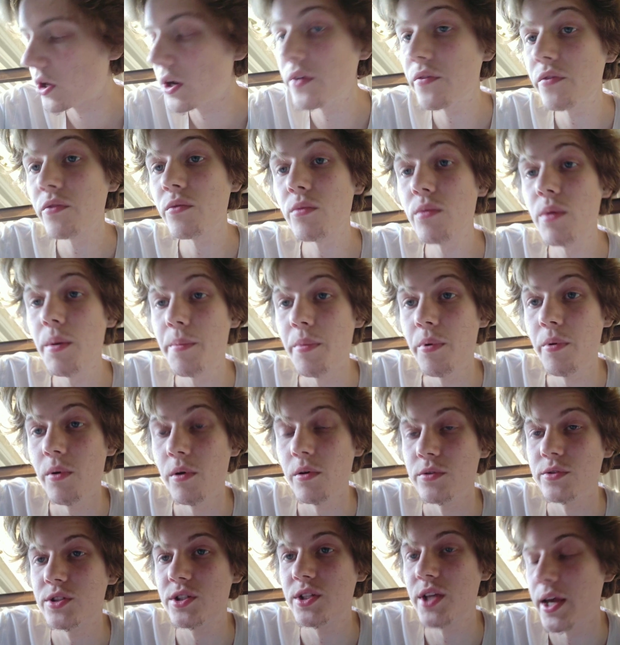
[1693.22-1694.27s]
even remember what I
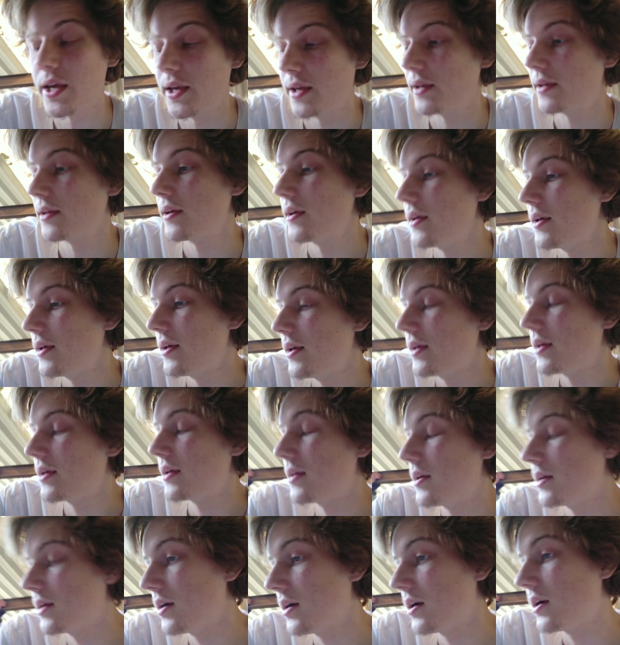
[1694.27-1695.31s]
was saying.
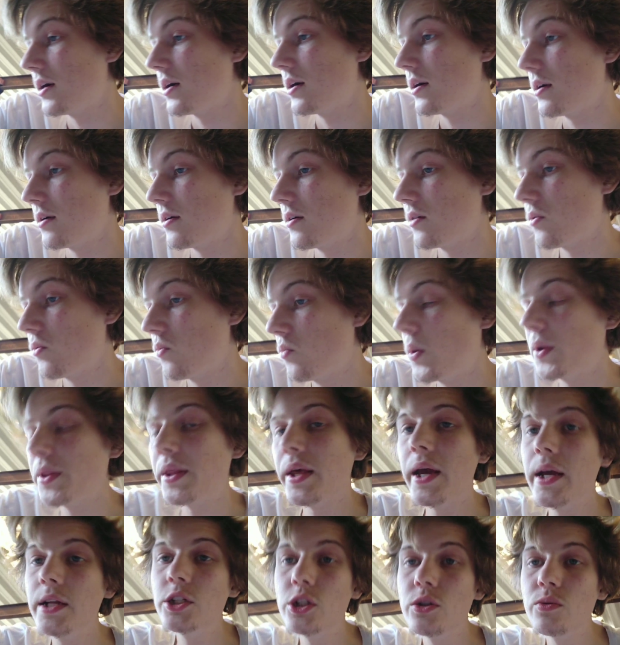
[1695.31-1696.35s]
When the
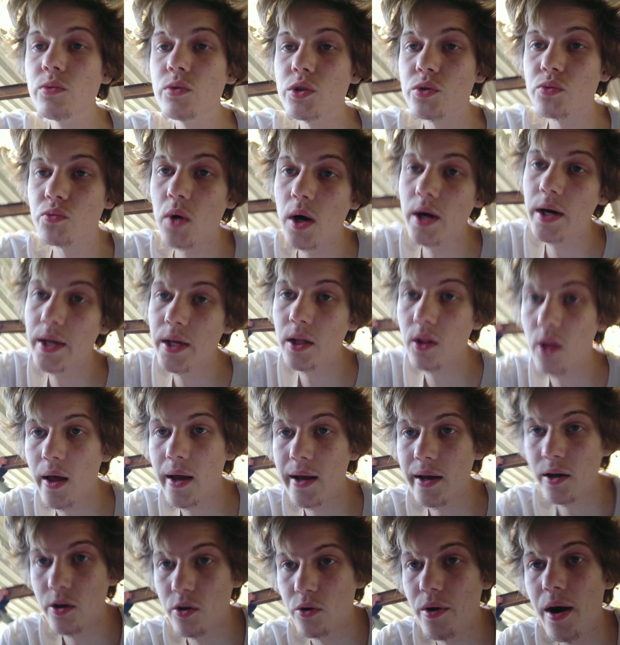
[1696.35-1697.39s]
engine was running
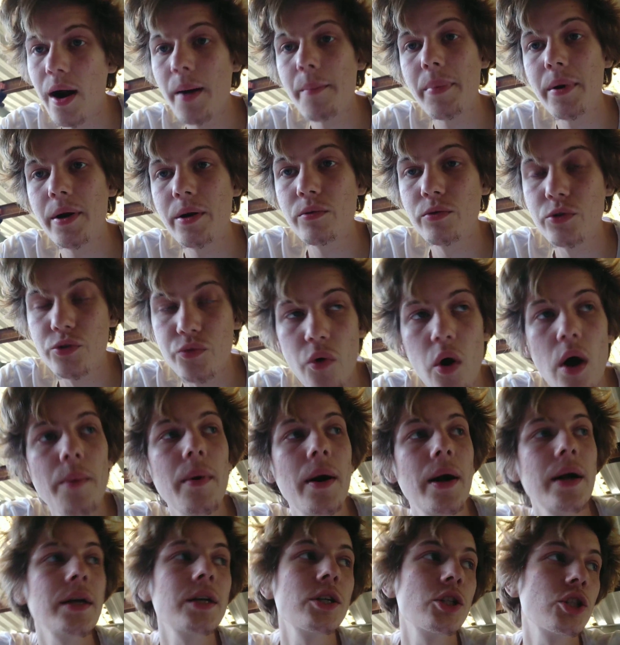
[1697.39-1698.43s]
like crap and it was
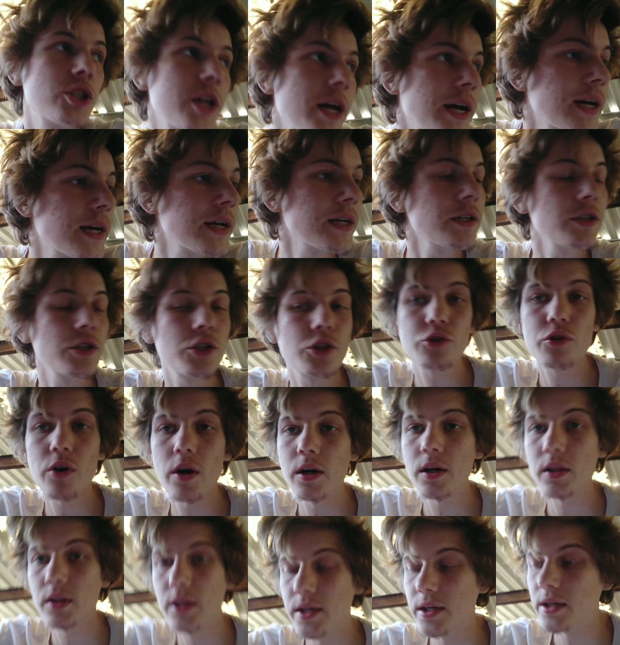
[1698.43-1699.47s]
vibrating and shaky and
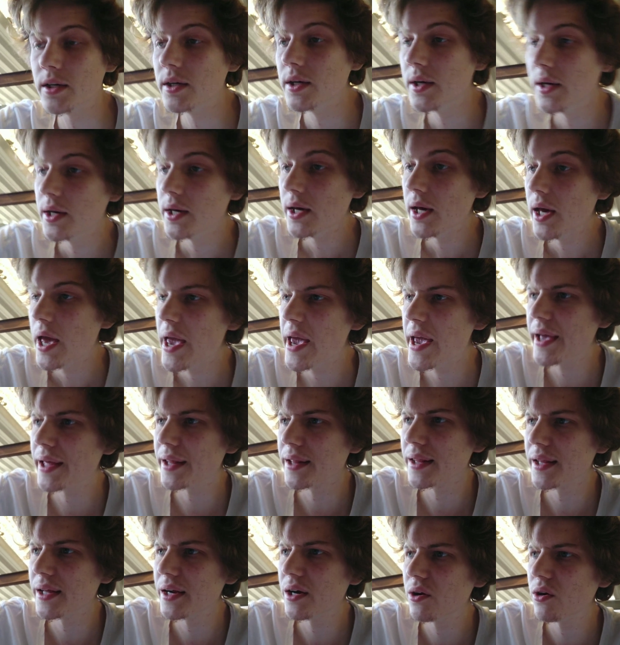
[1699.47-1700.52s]
struggling, it
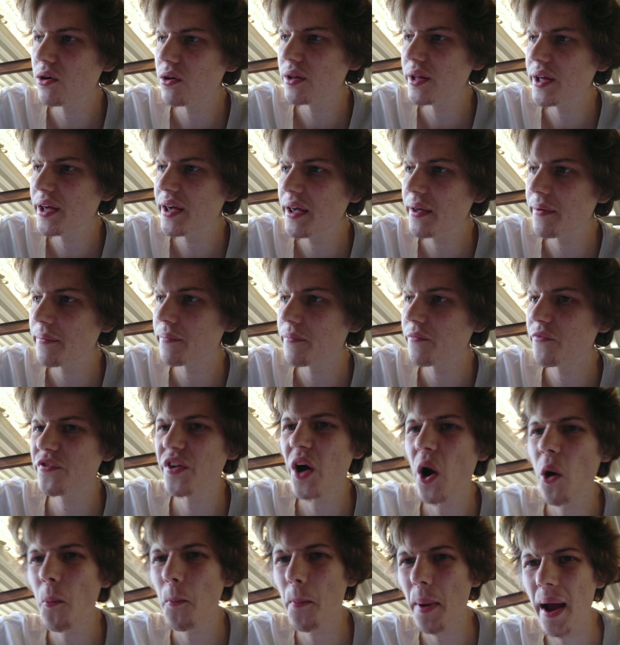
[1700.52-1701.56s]
literally
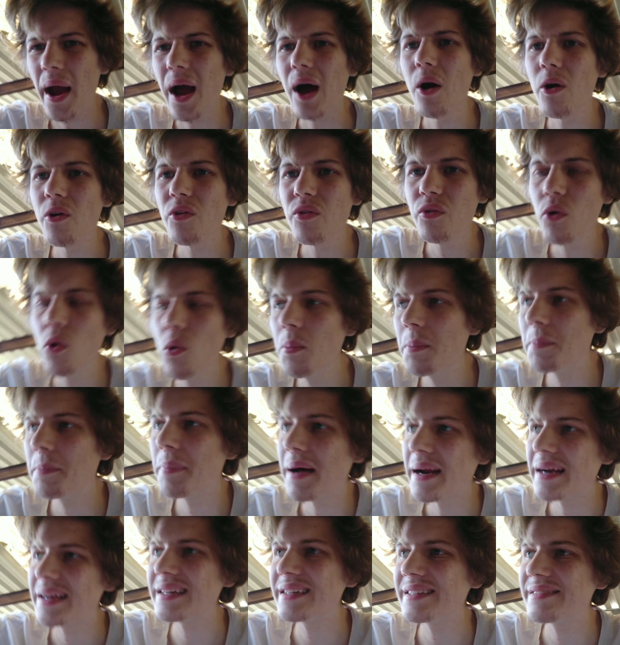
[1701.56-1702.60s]
felt powerful,
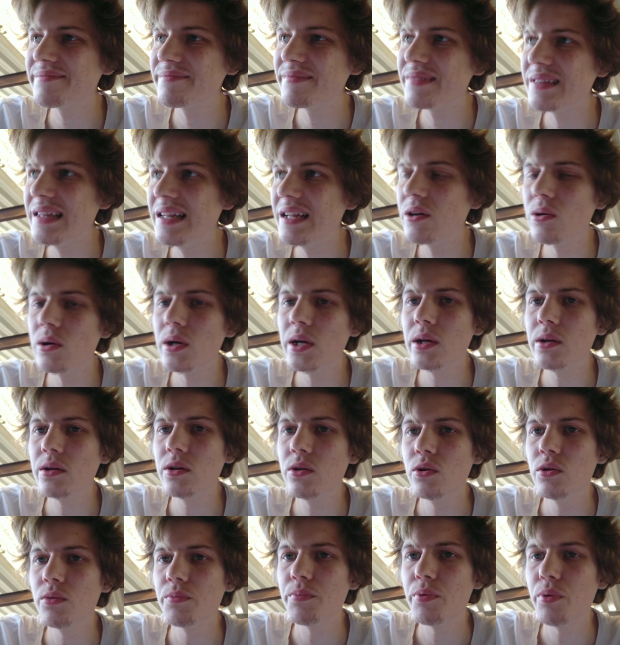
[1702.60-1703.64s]
but it literally
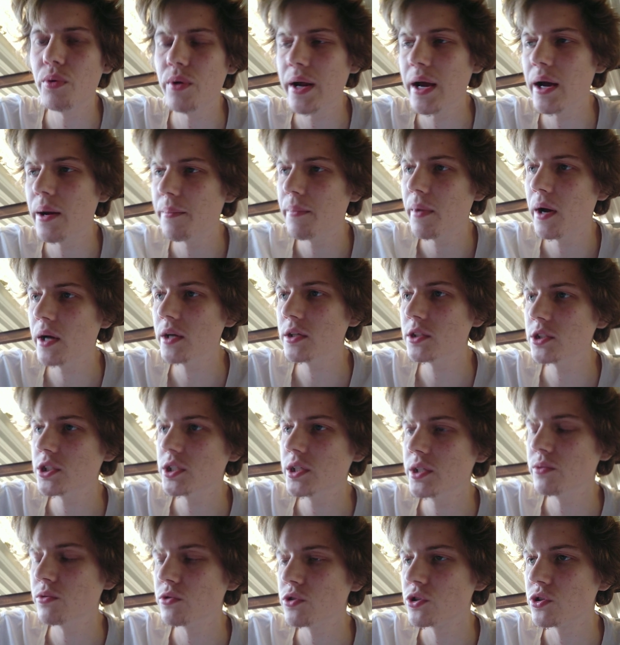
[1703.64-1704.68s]
couldn't put out much.
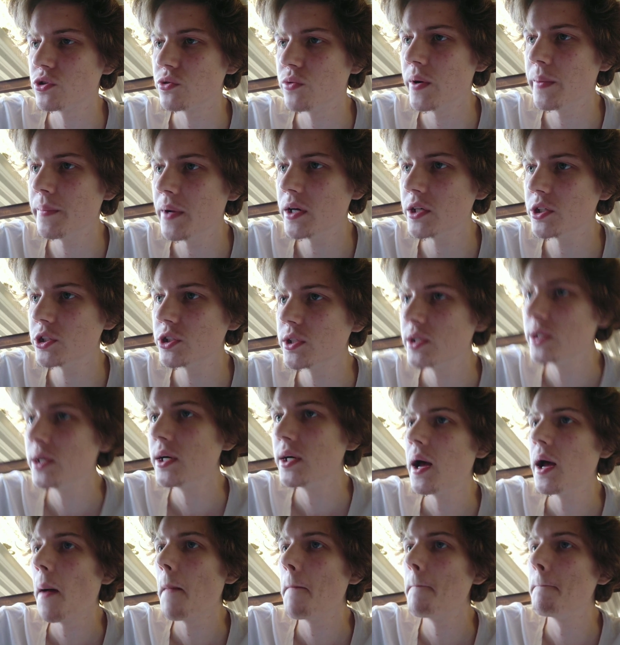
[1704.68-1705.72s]
It wasn't doing much.
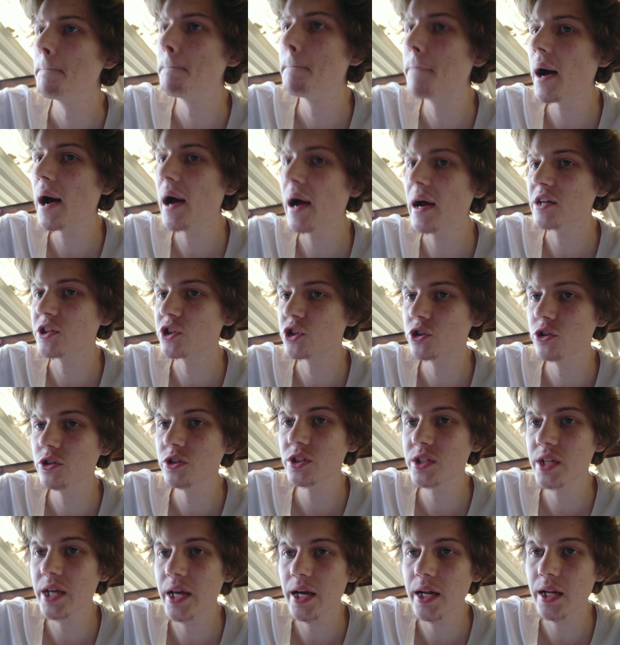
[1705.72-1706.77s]
But as soon
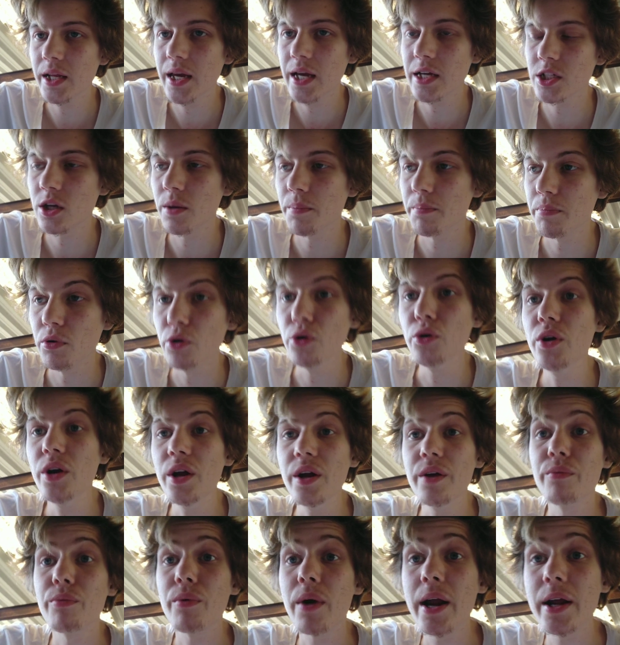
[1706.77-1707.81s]
as the head gasket blew,
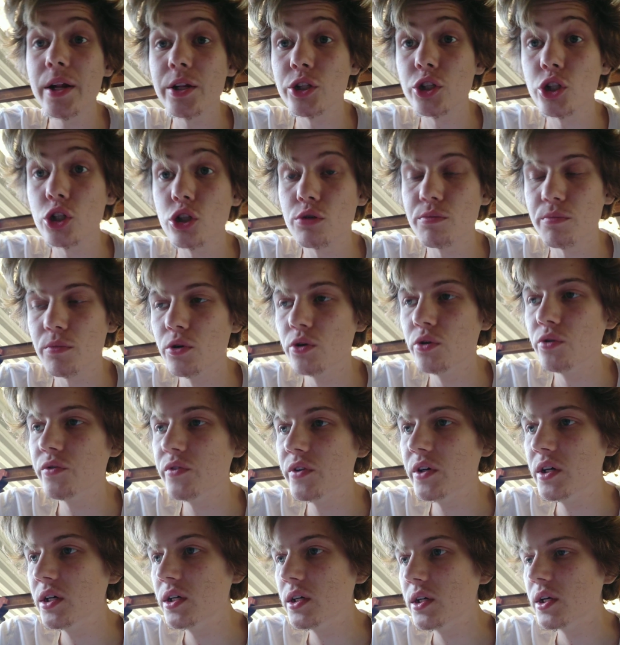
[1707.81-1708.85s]
it ran
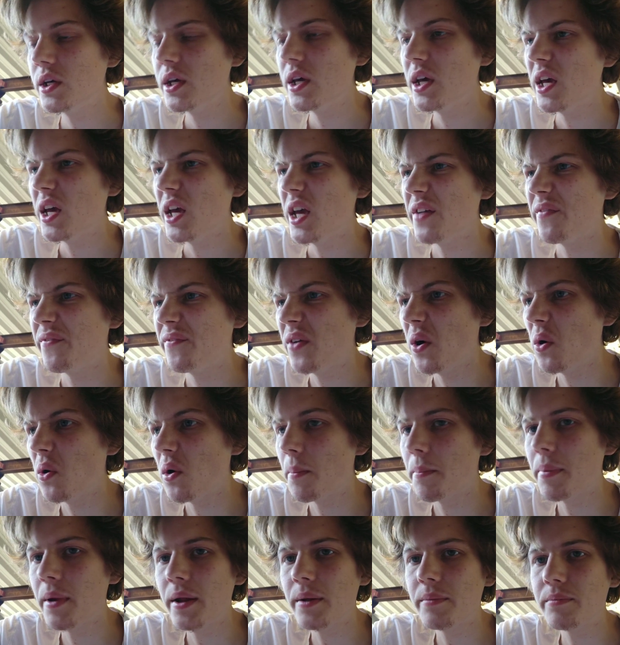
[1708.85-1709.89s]
smoother. It felt a
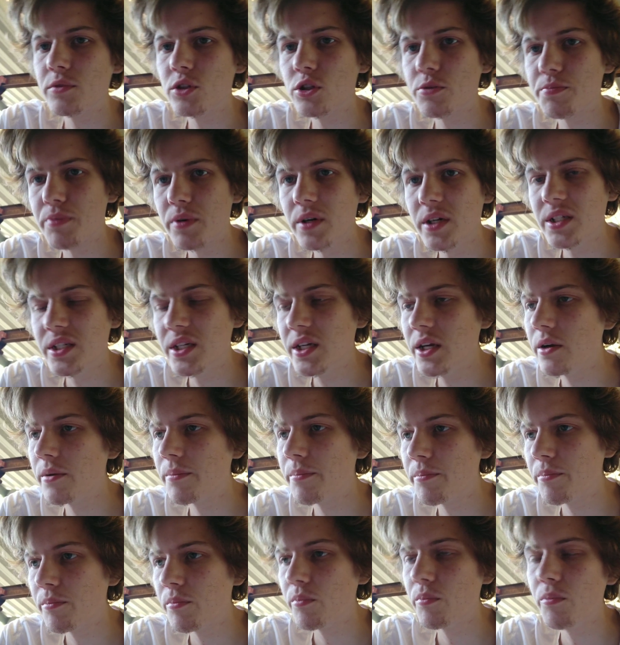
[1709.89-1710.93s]
bit sprintier
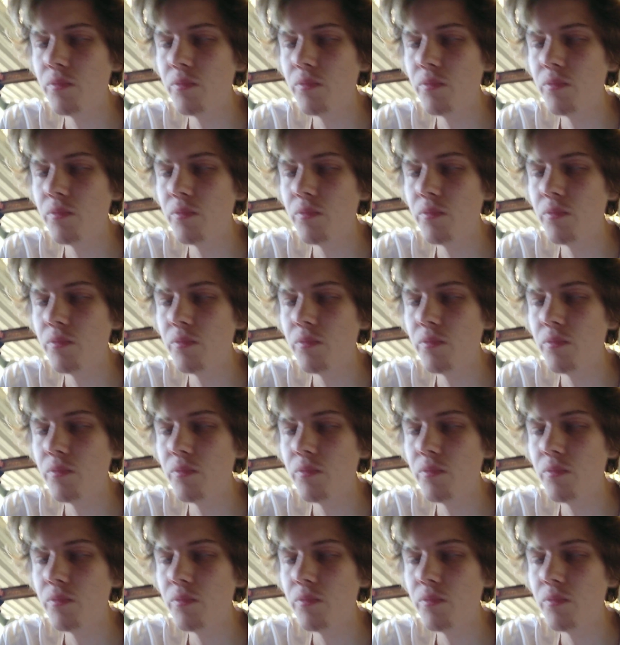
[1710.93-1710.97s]
and